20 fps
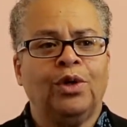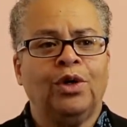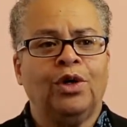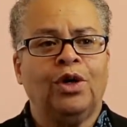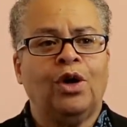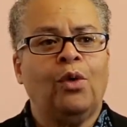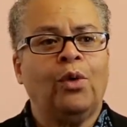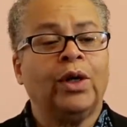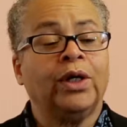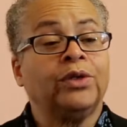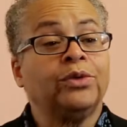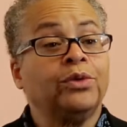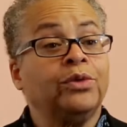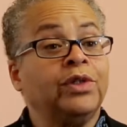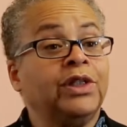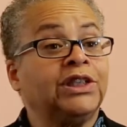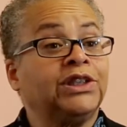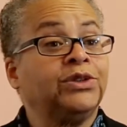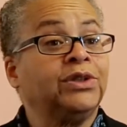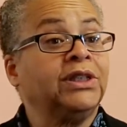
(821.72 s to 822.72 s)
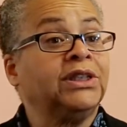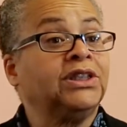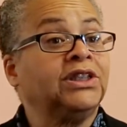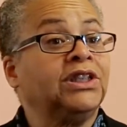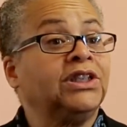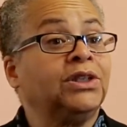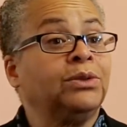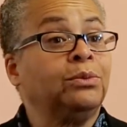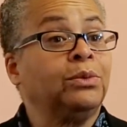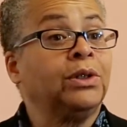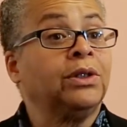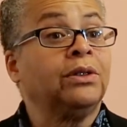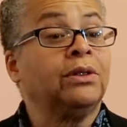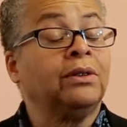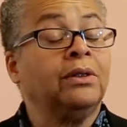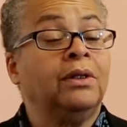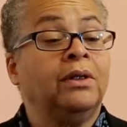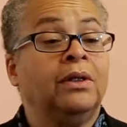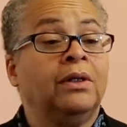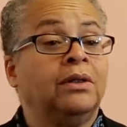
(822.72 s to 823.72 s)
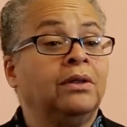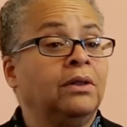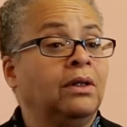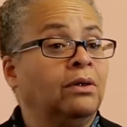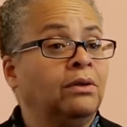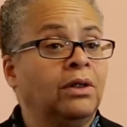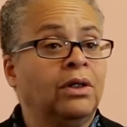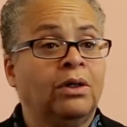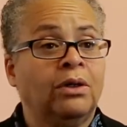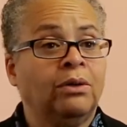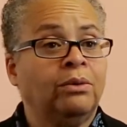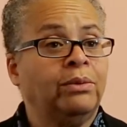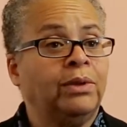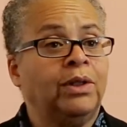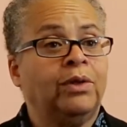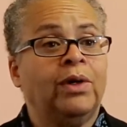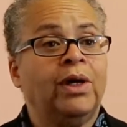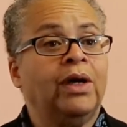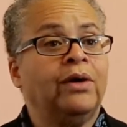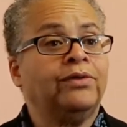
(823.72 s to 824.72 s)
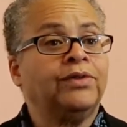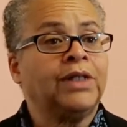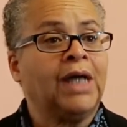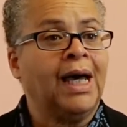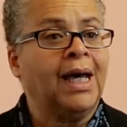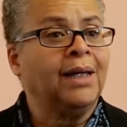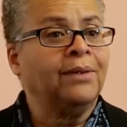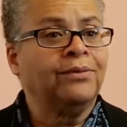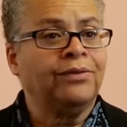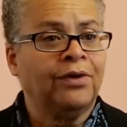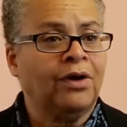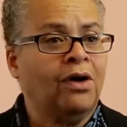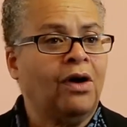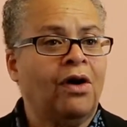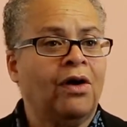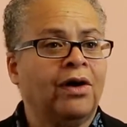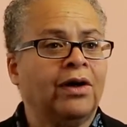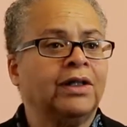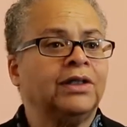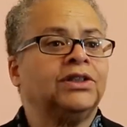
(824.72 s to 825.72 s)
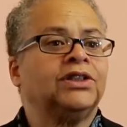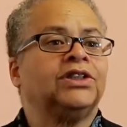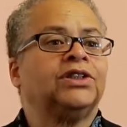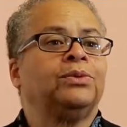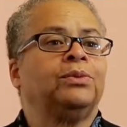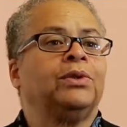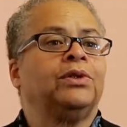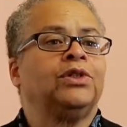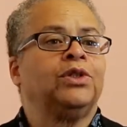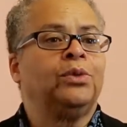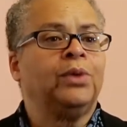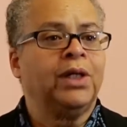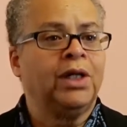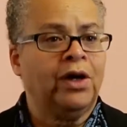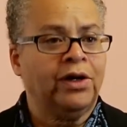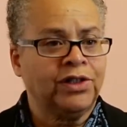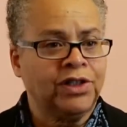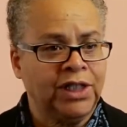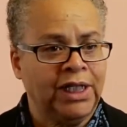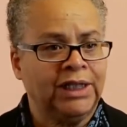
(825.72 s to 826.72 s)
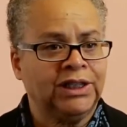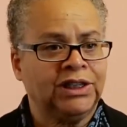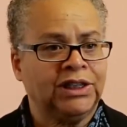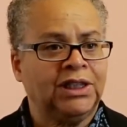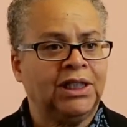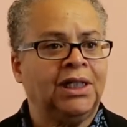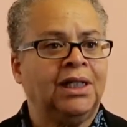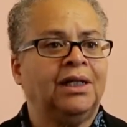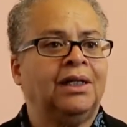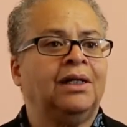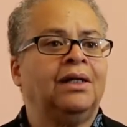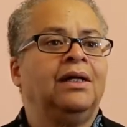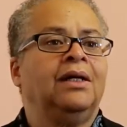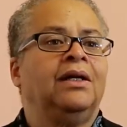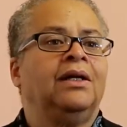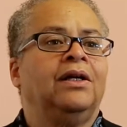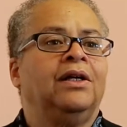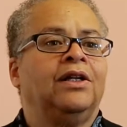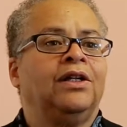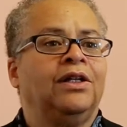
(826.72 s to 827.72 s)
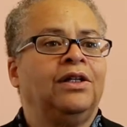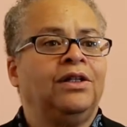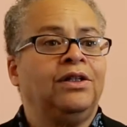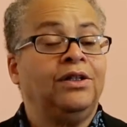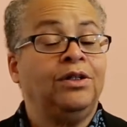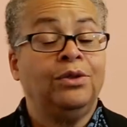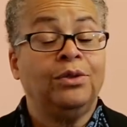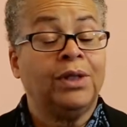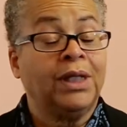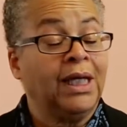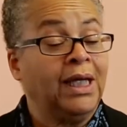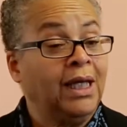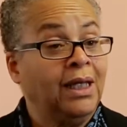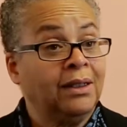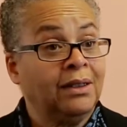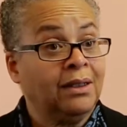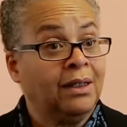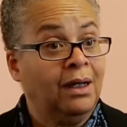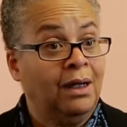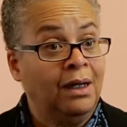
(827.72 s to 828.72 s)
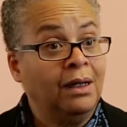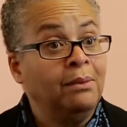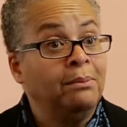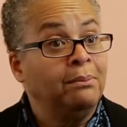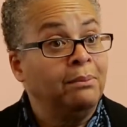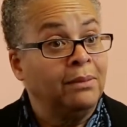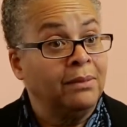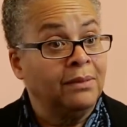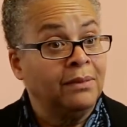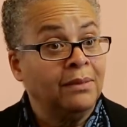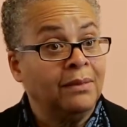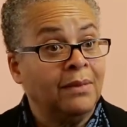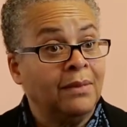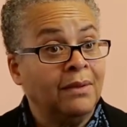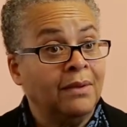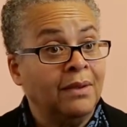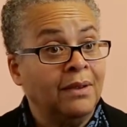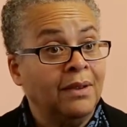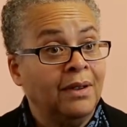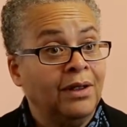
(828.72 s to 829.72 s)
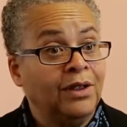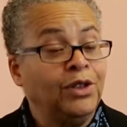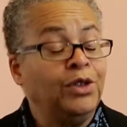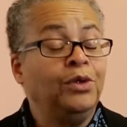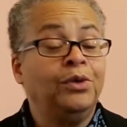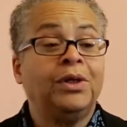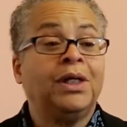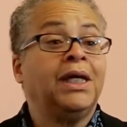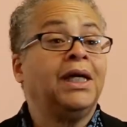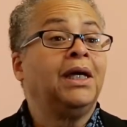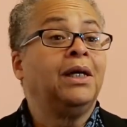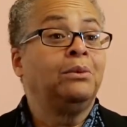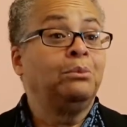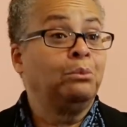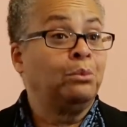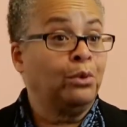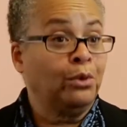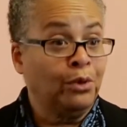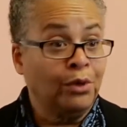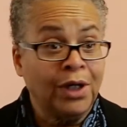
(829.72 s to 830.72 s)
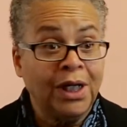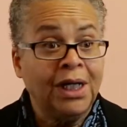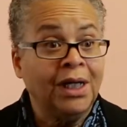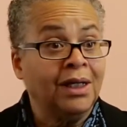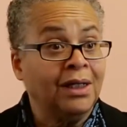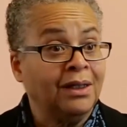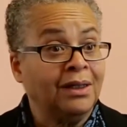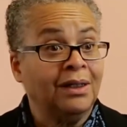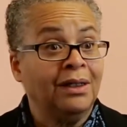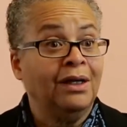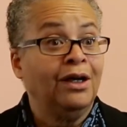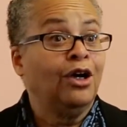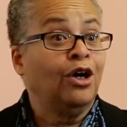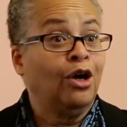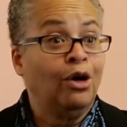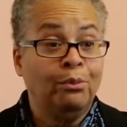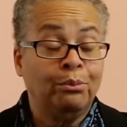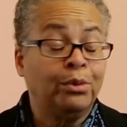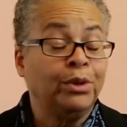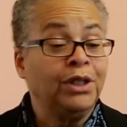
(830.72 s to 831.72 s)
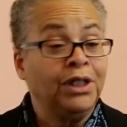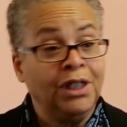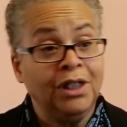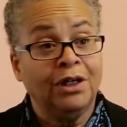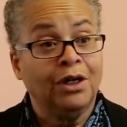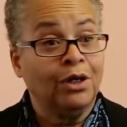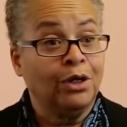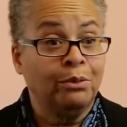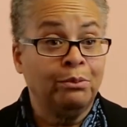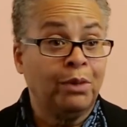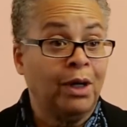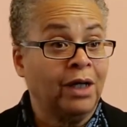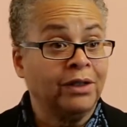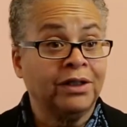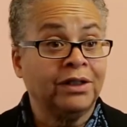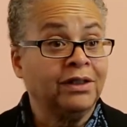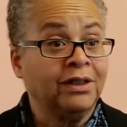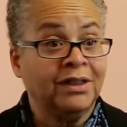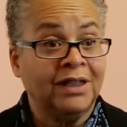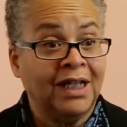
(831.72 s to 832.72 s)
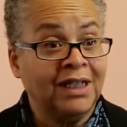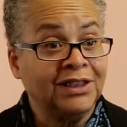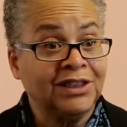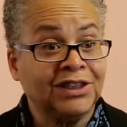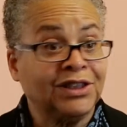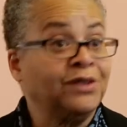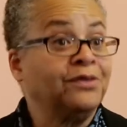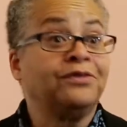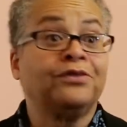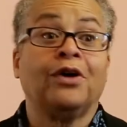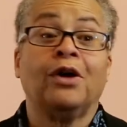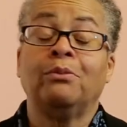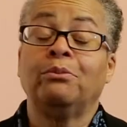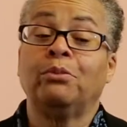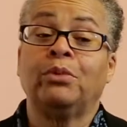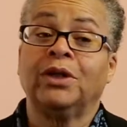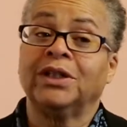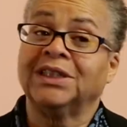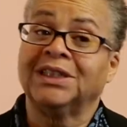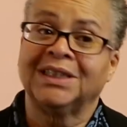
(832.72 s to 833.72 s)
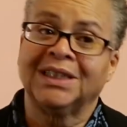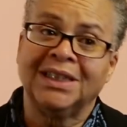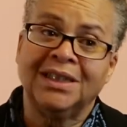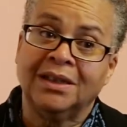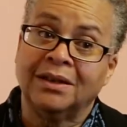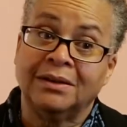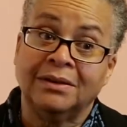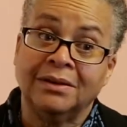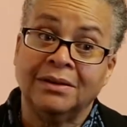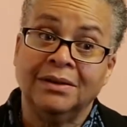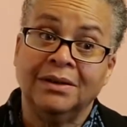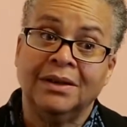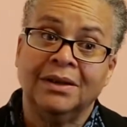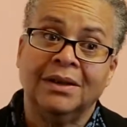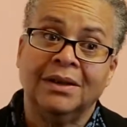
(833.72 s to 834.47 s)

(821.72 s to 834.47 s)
going through this transition where, no, we don't have time for arts, we're doing our testing, you can't come. You can't bring Companhia Urbana de Dança from Brazil